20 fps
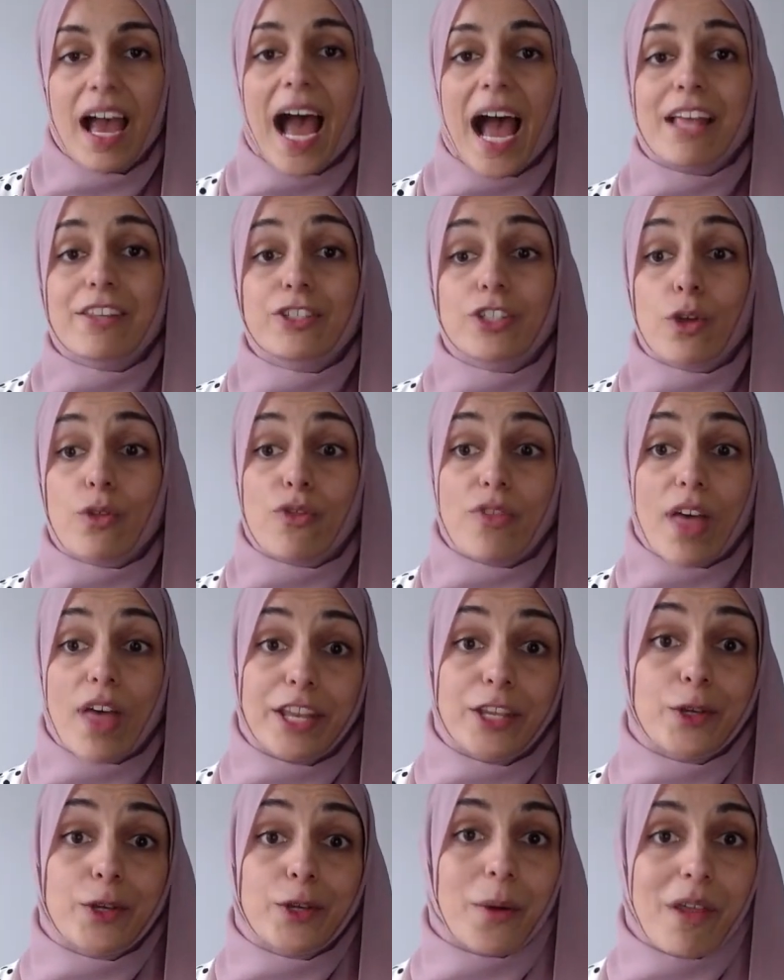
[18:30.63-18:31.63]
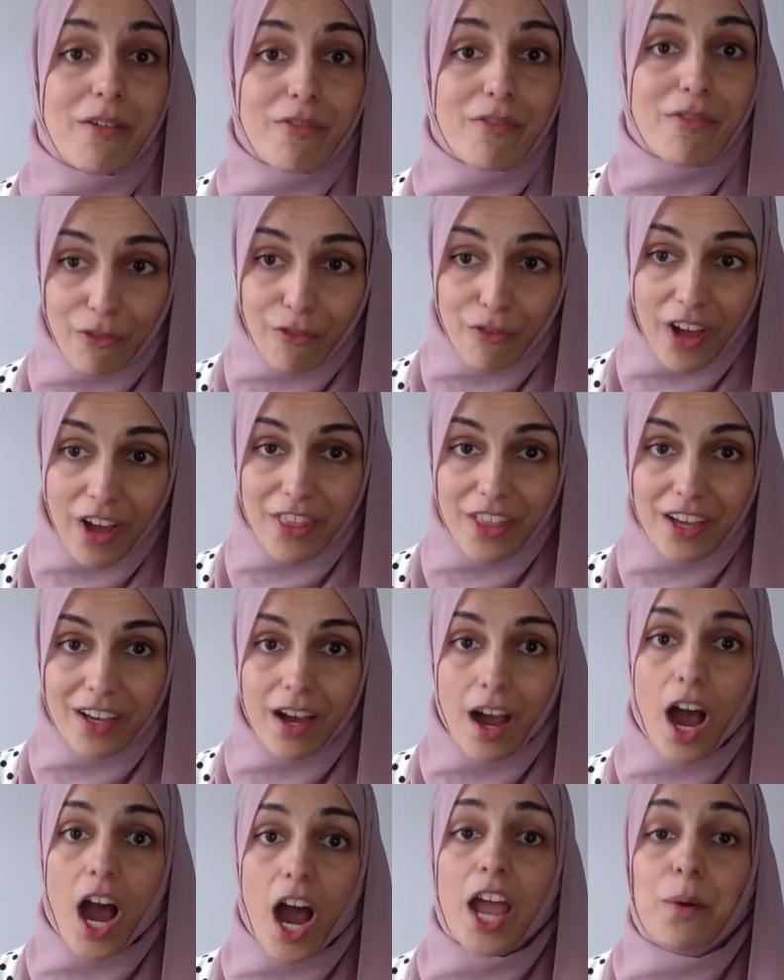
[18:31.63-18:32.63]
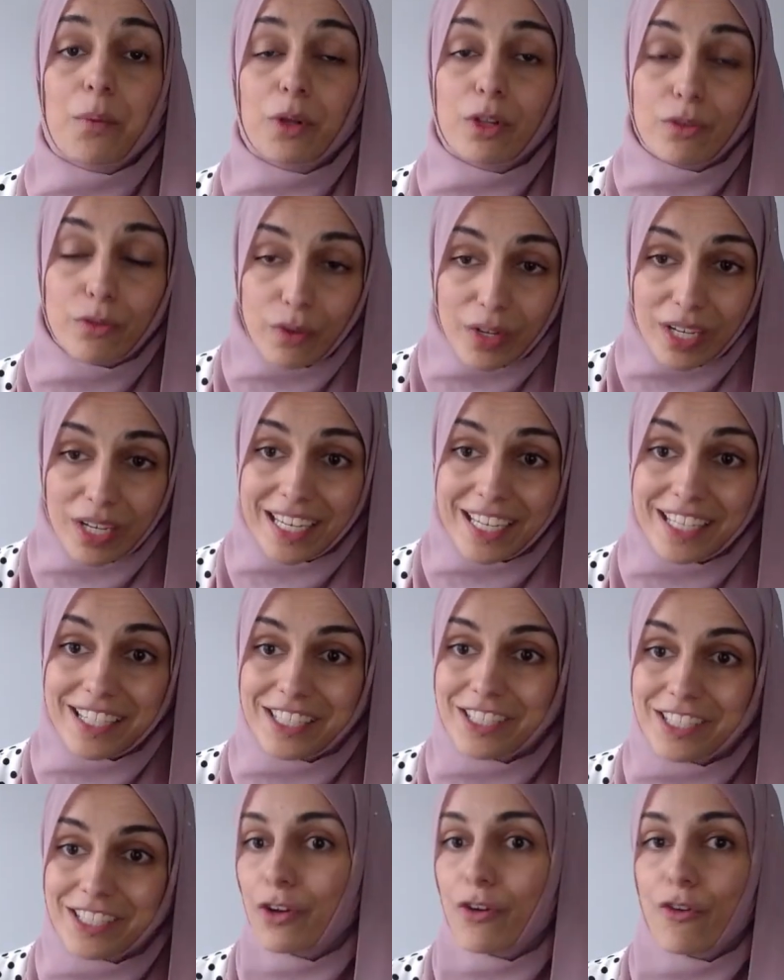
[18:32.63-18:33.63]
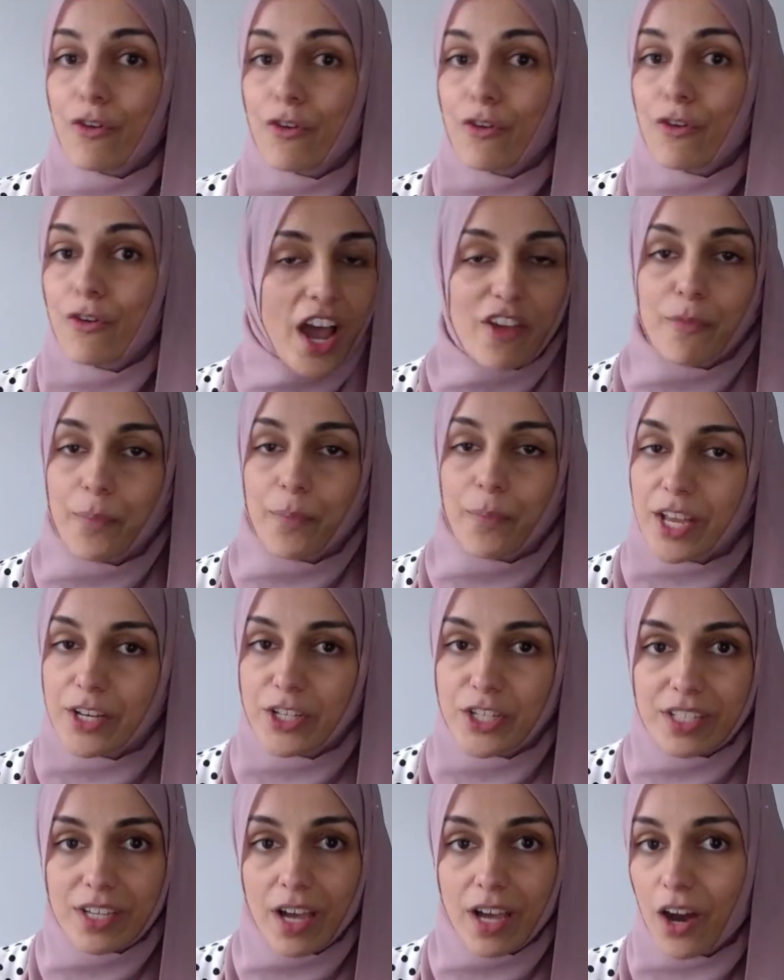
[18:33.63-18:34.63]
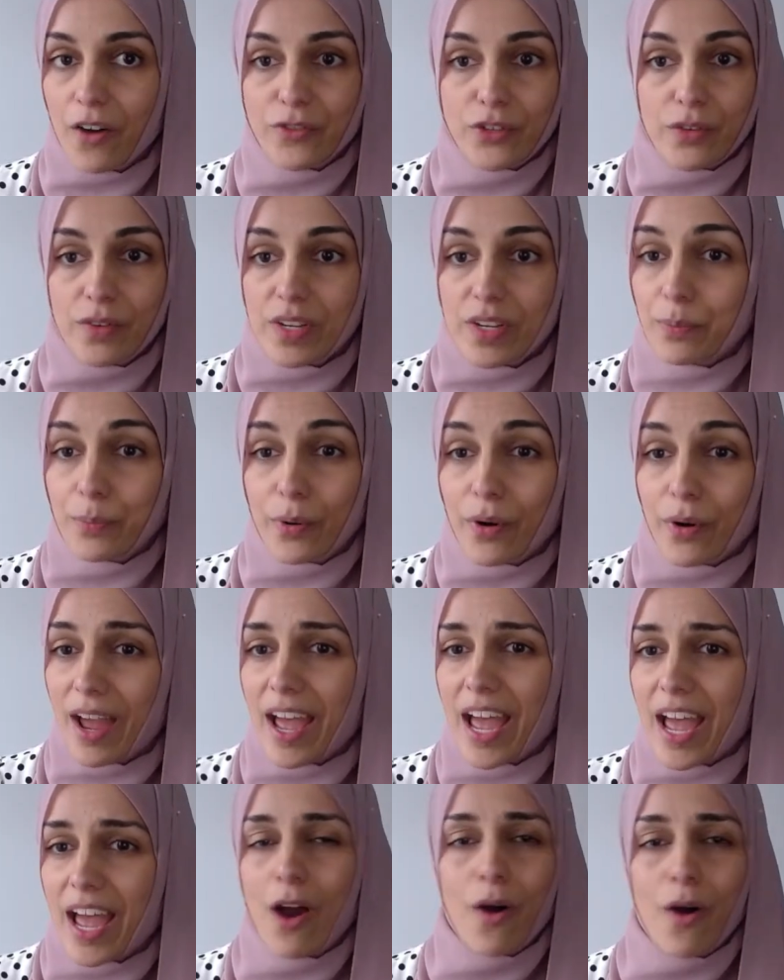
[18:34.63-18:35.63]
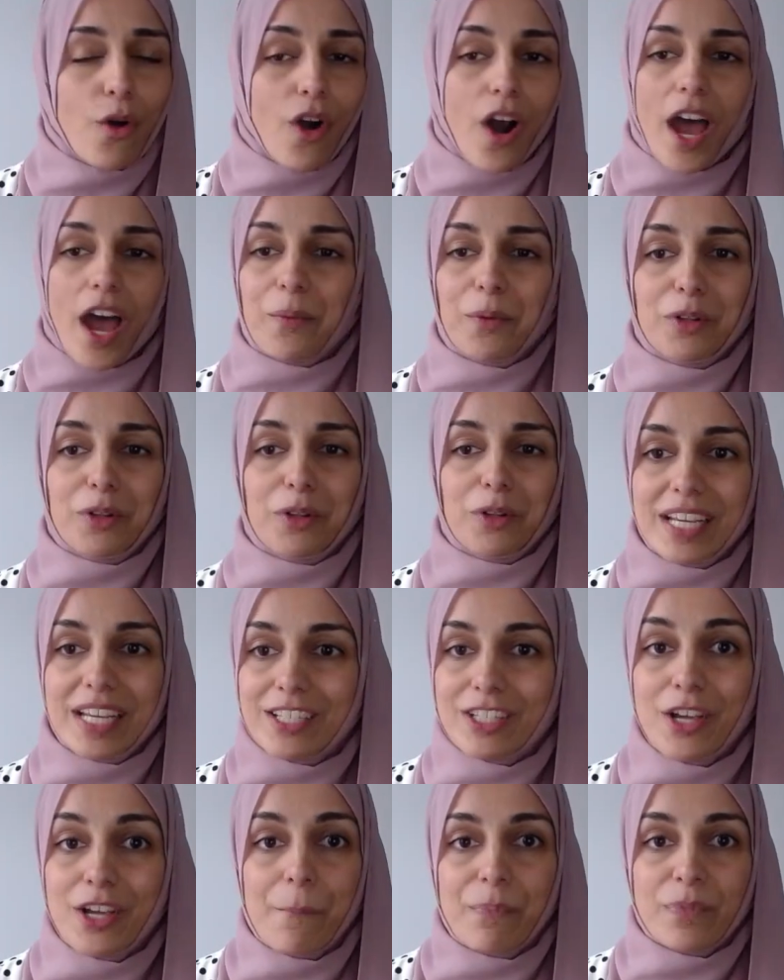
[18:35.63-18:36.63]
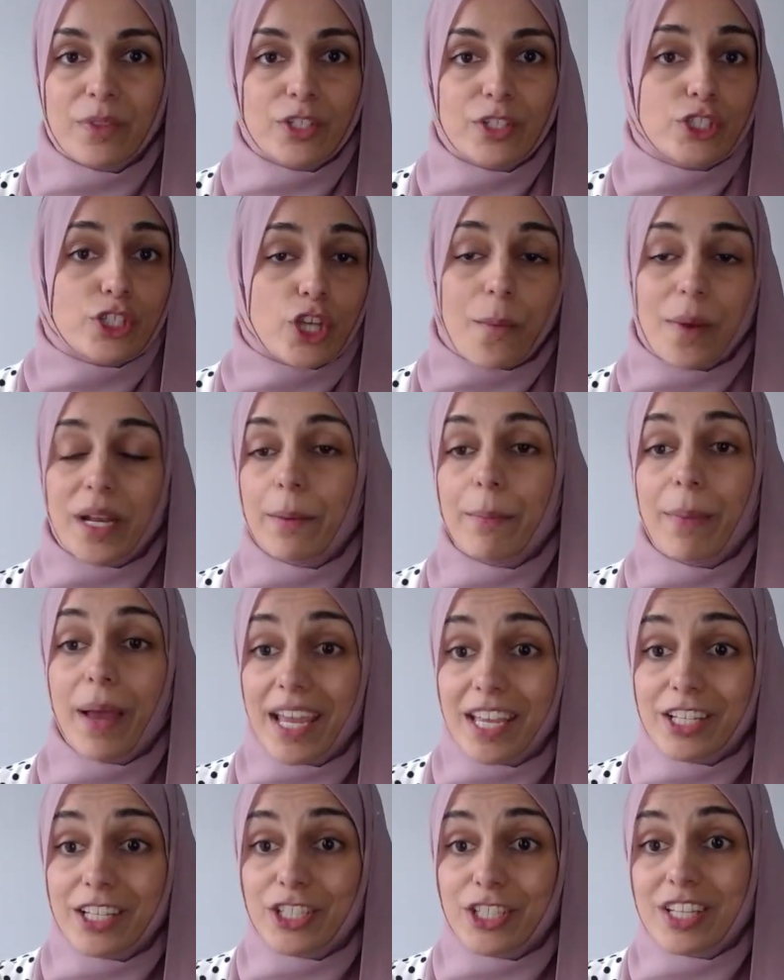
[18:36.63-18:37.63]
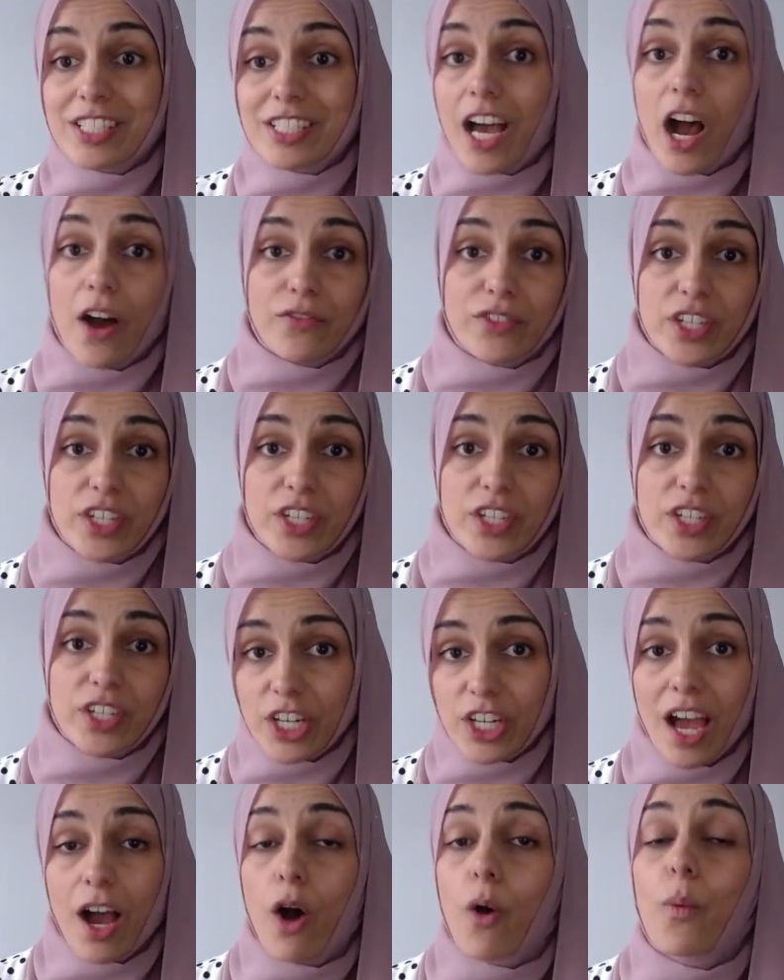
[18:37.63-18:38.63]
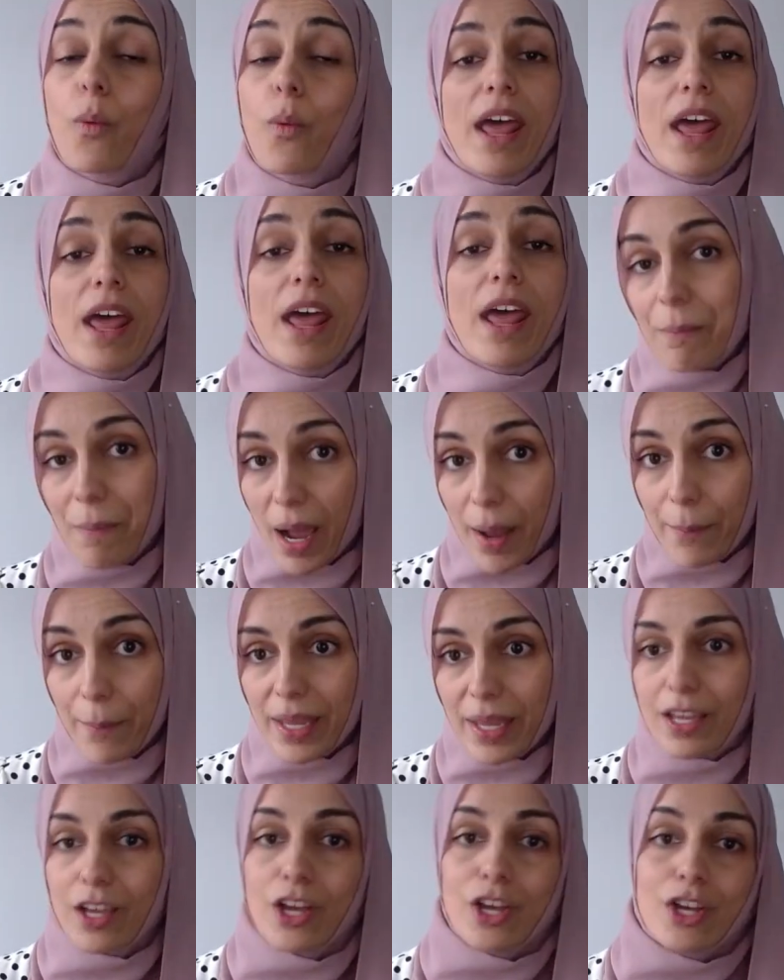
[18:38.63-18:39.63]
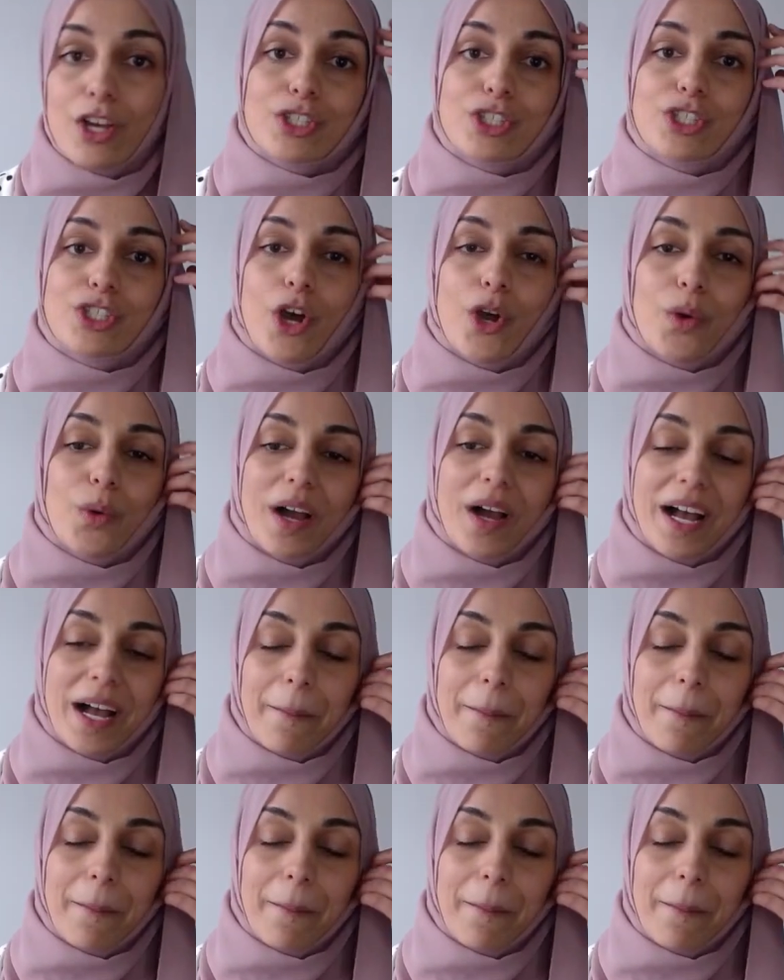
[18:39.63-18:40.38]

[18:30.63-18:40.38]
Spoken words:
And so then you go even further. I will read 5 pages after each prayer, or I will read so many pages after Isha, or whatever it might be. So